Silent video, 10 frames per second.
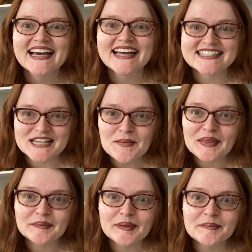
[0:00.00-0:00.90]
and some of
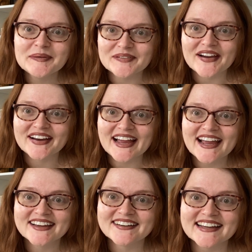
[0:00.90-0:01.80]
them made me very
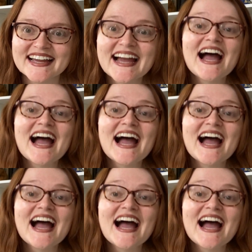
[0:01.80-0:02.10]
angry.